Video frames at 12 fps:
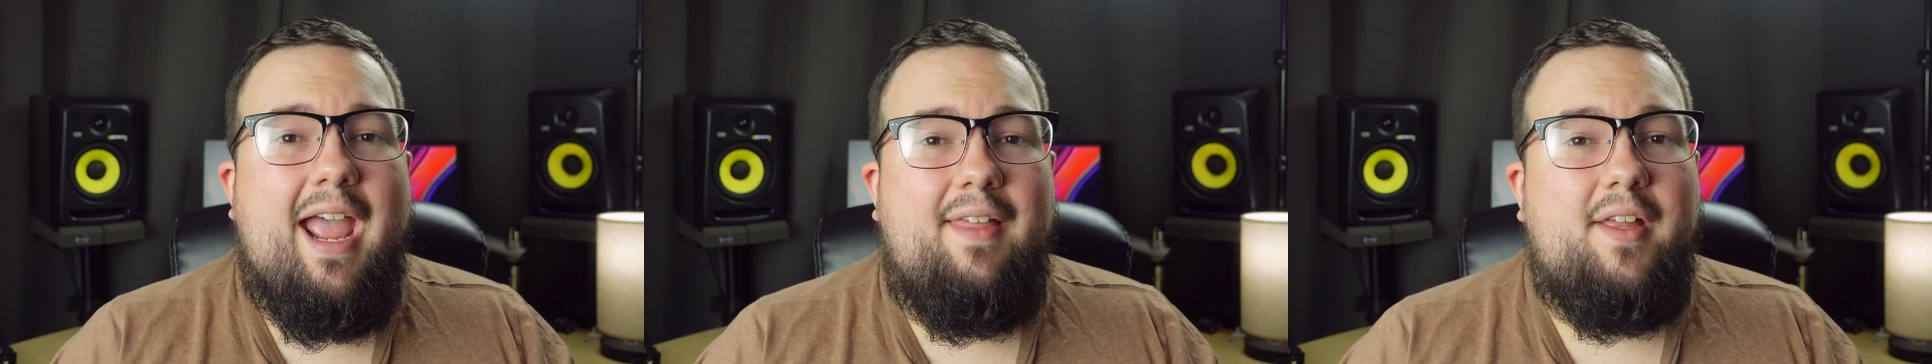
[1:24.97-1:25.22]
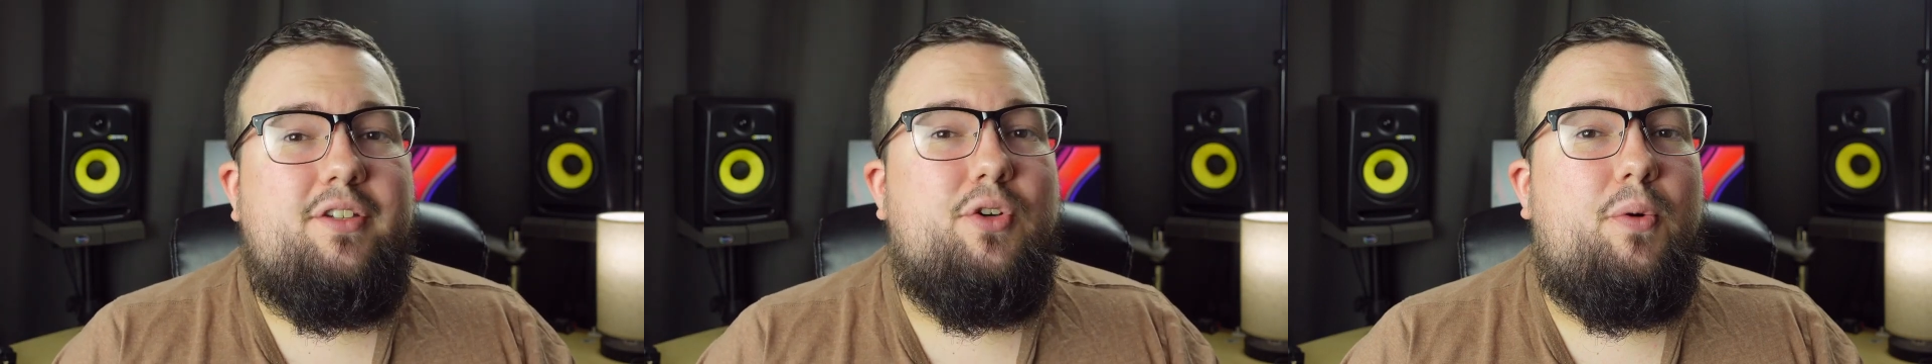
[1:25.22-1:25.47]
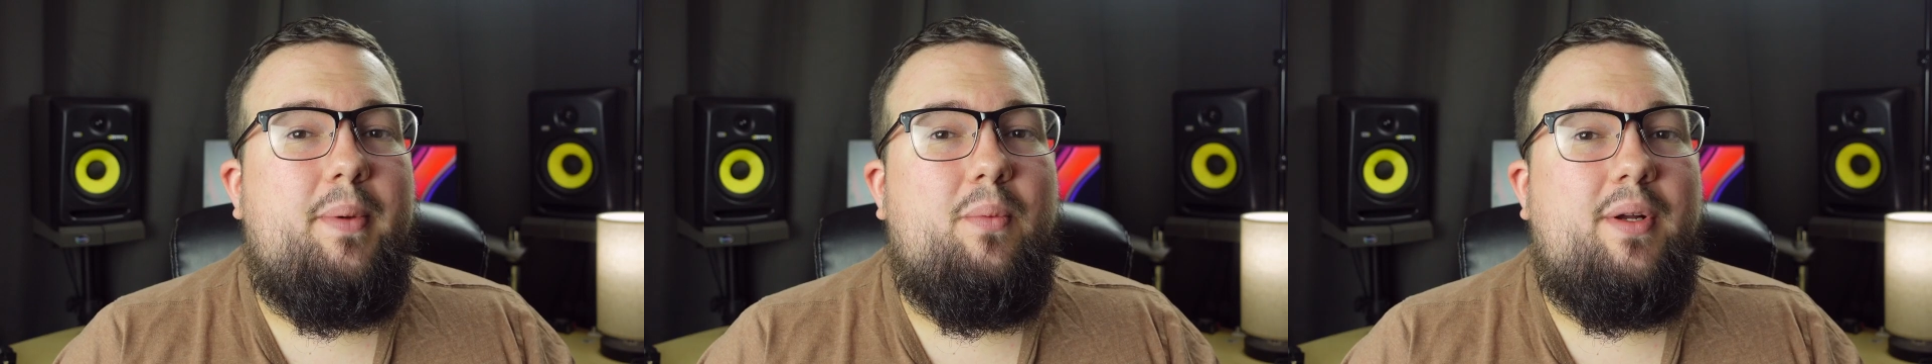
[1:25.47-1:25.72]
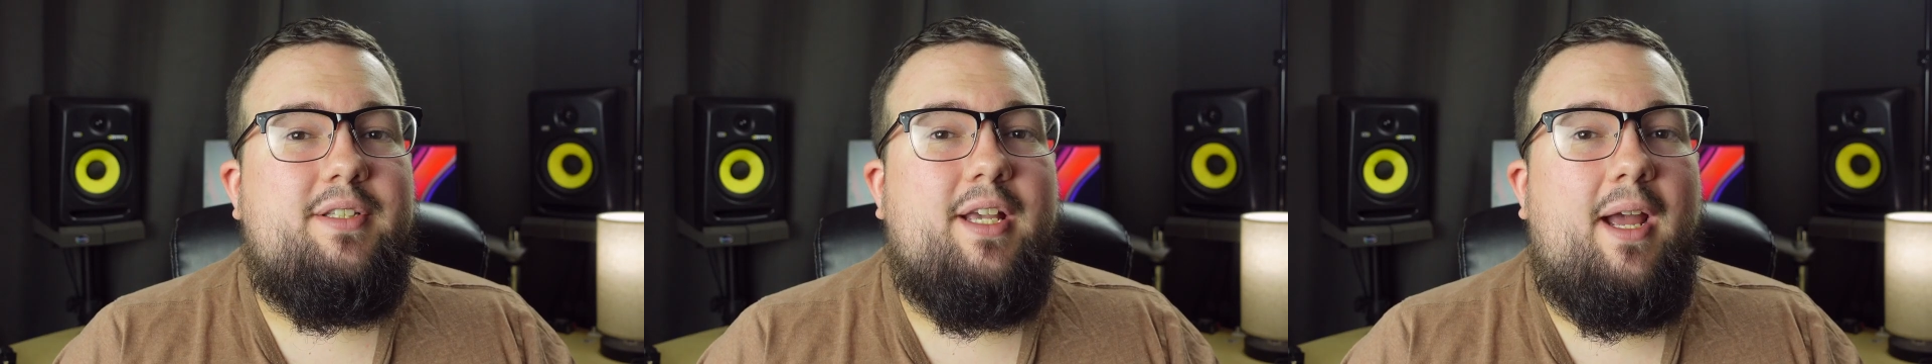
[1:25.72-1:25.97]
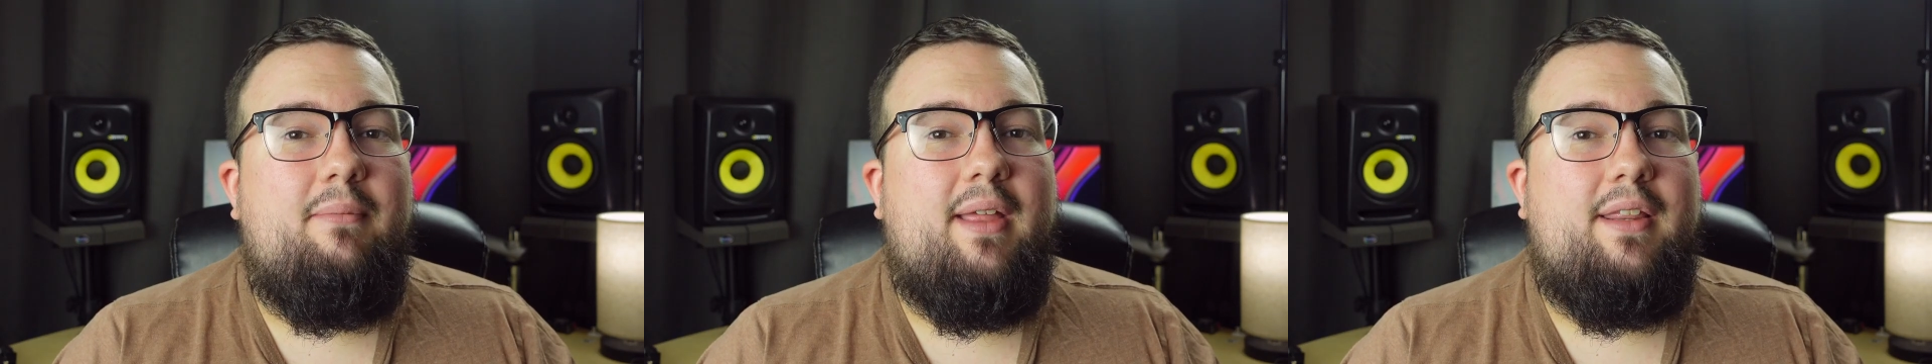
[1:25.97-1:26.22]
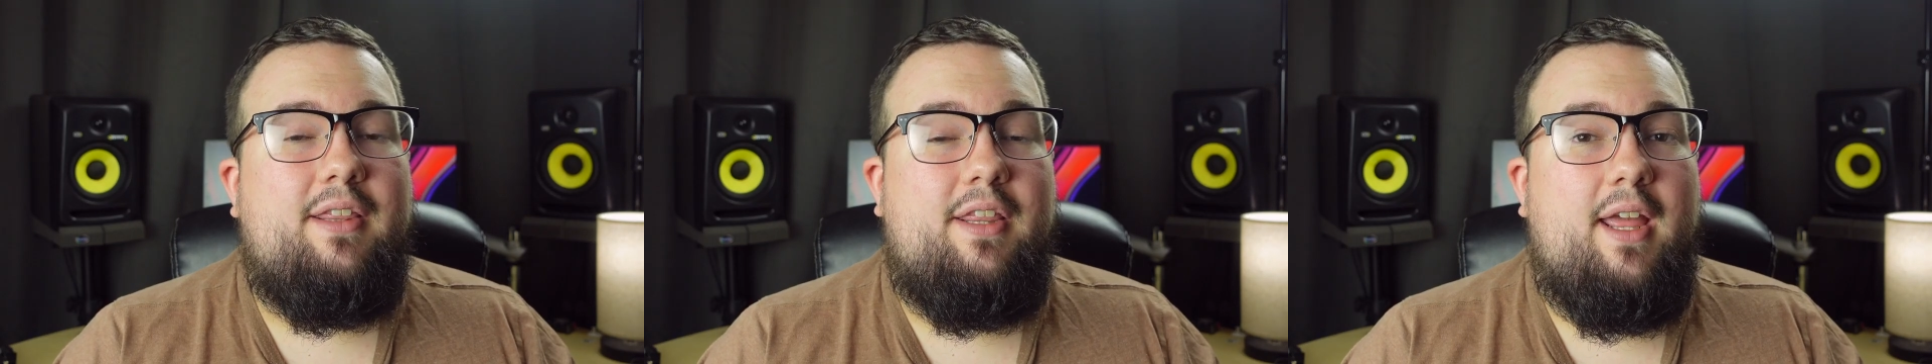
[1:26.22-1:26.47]
And they told me one time
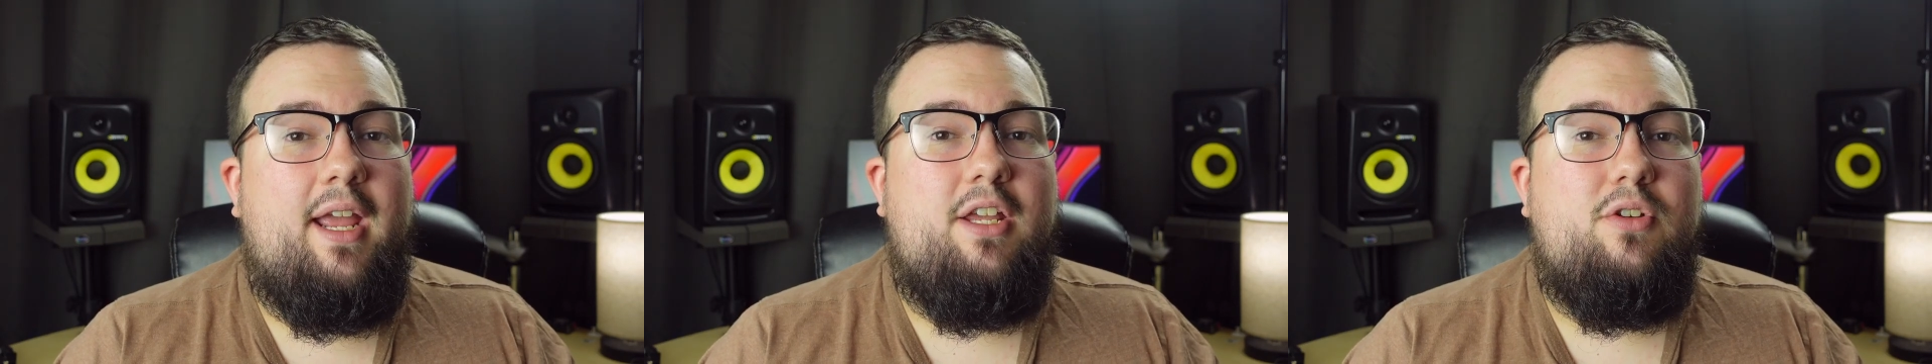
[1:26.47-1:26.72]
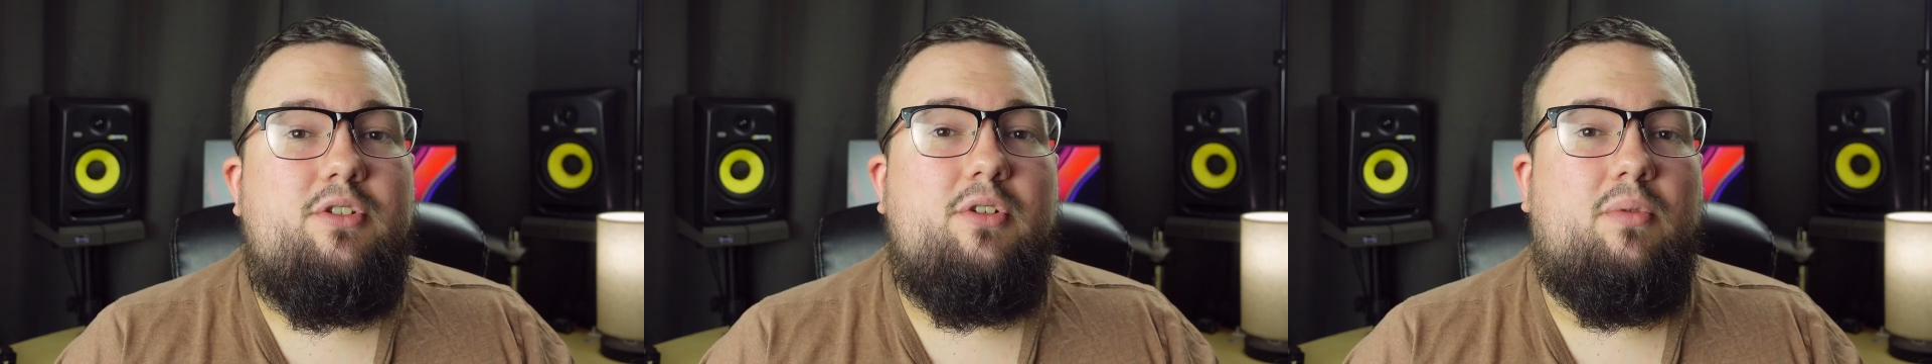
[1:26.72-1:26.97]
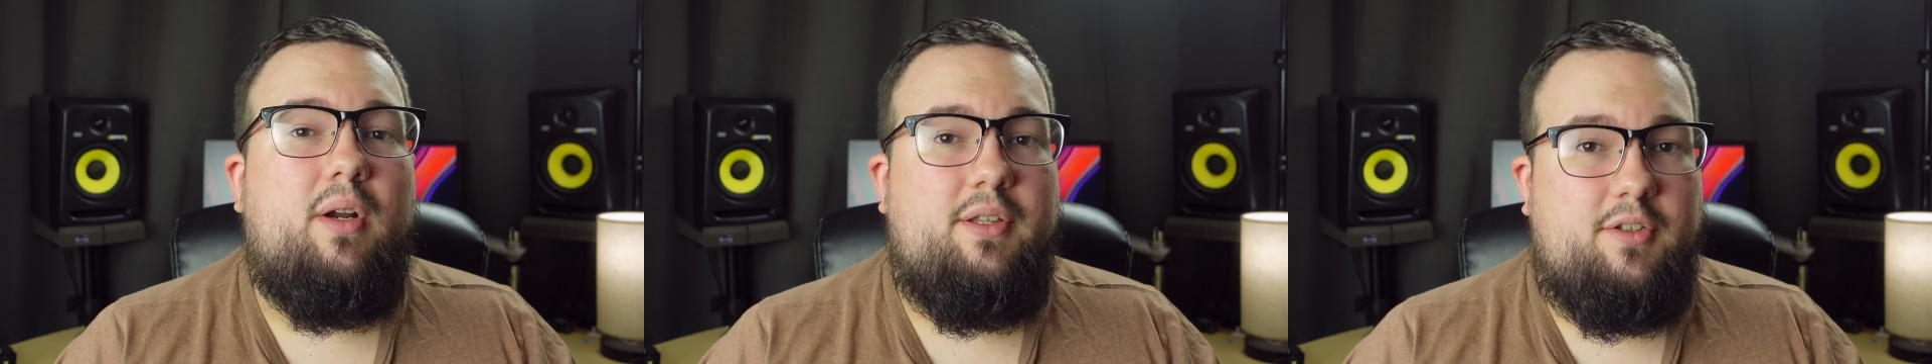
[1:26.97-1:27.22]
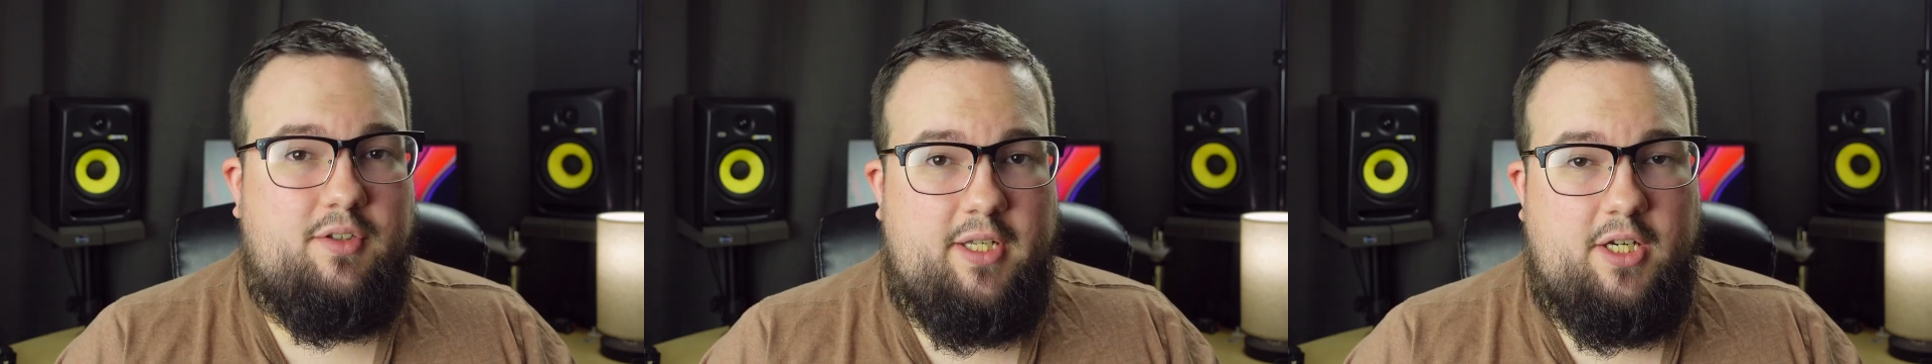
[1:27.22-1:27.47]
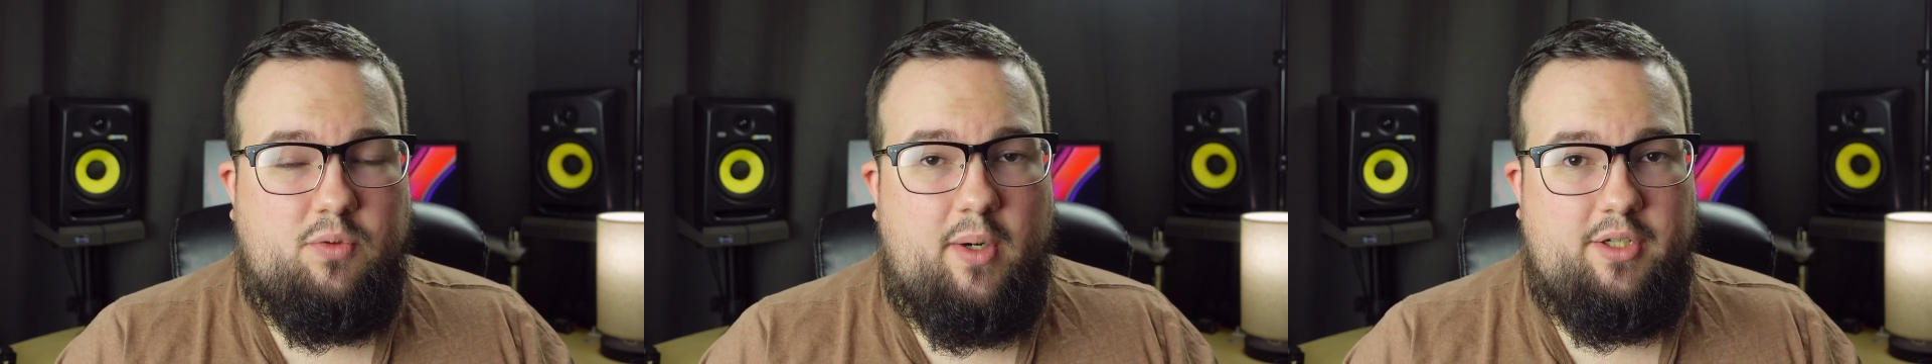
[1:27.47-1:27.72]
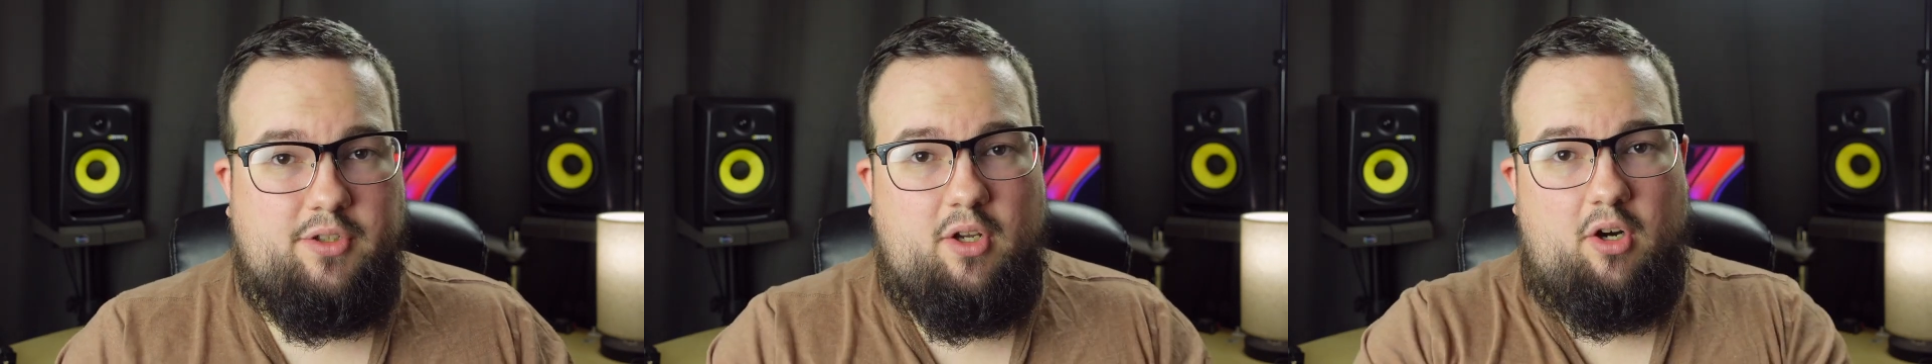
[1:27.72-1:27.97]
that they used to run stage wedges